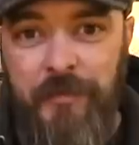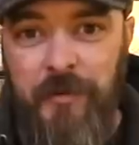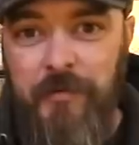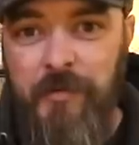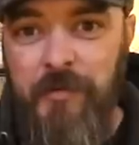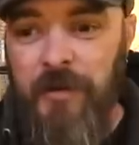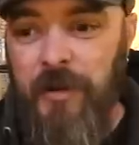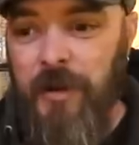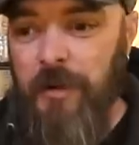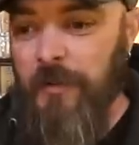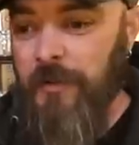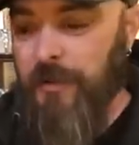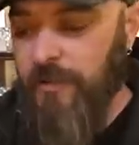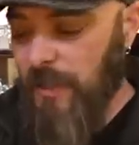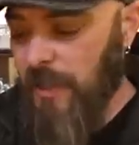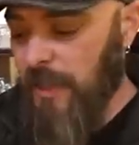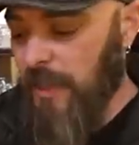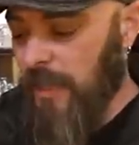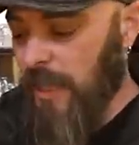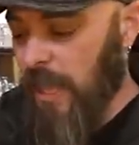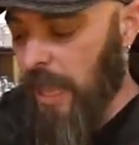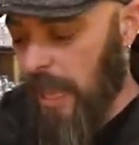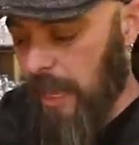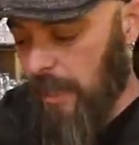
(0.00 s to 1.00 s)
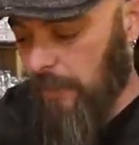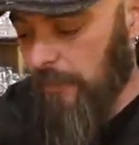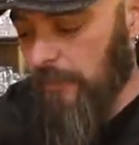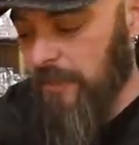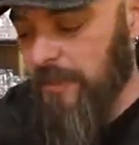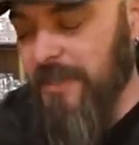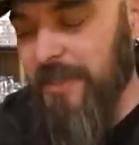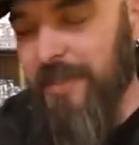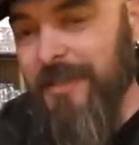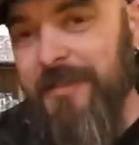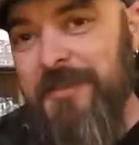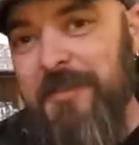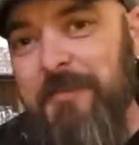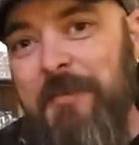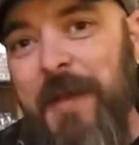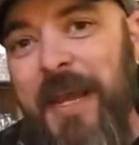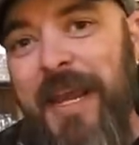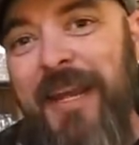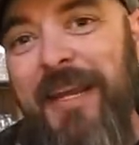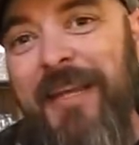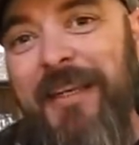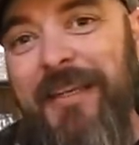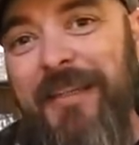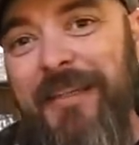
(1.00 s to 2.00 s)
room grows, hours
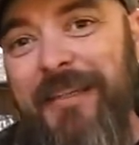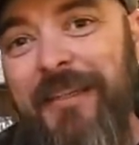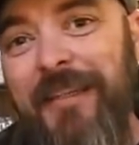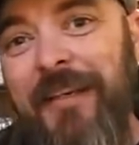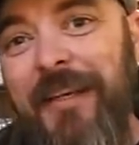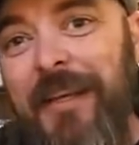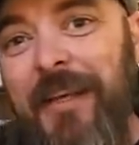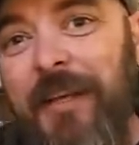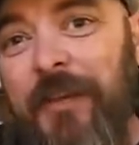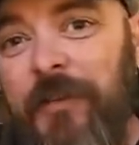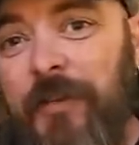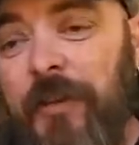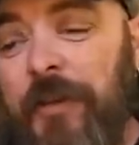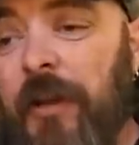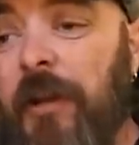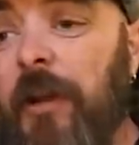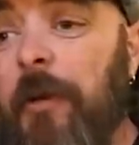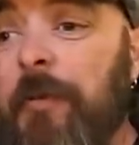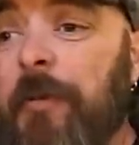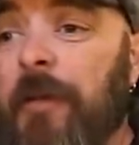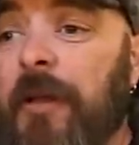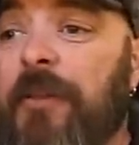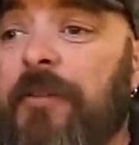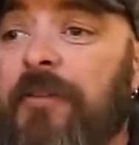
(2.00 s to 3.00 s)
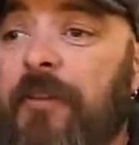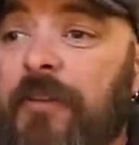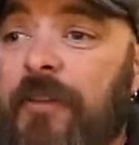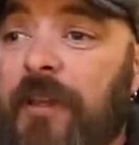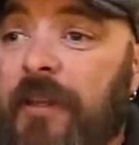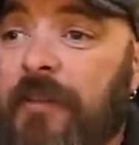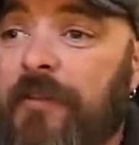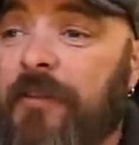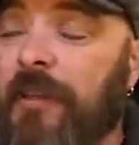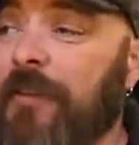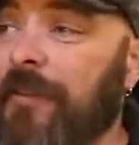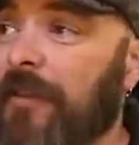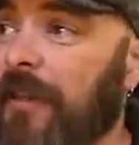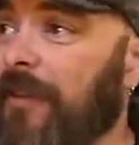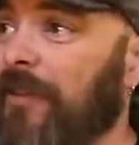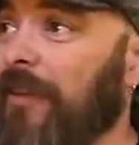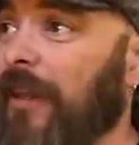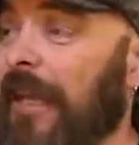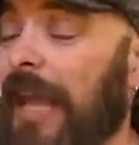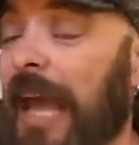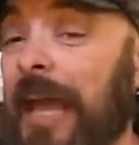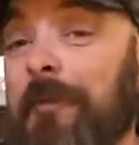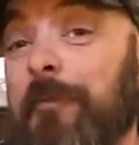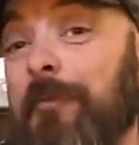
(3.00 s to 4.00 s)
expand. So there are places that have done things
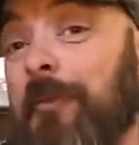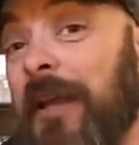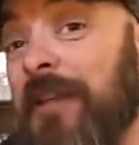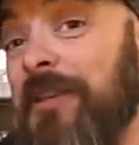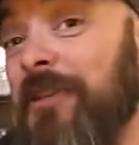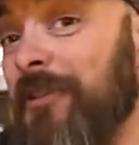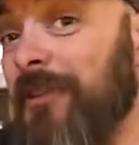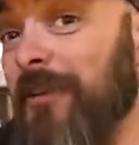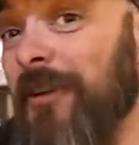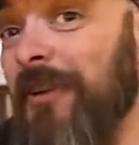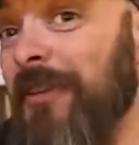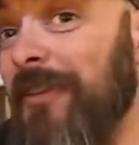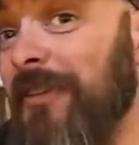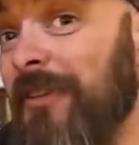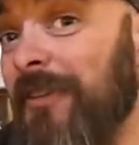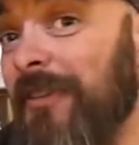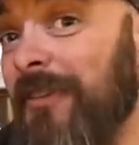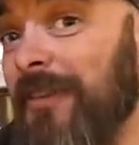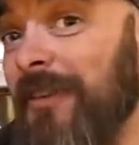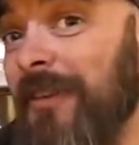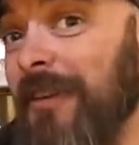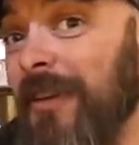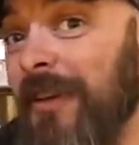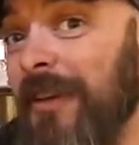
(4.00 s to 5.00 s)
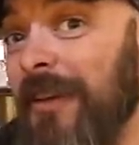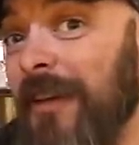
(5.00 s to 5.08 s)
like add restaurants